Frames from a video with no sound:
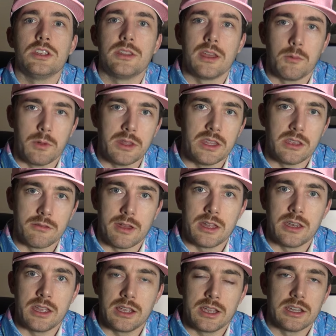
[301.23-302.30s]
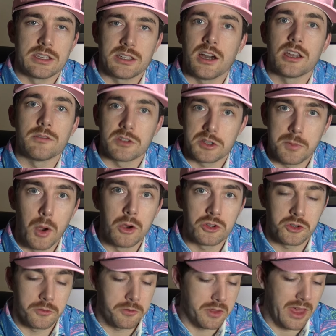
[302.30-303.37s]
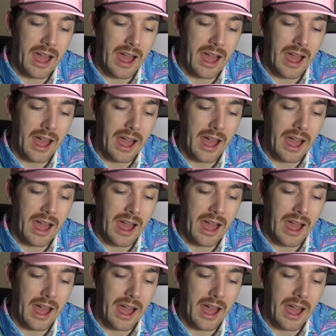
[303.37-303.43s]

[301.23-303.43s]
did they win the event and get a ton of exposure for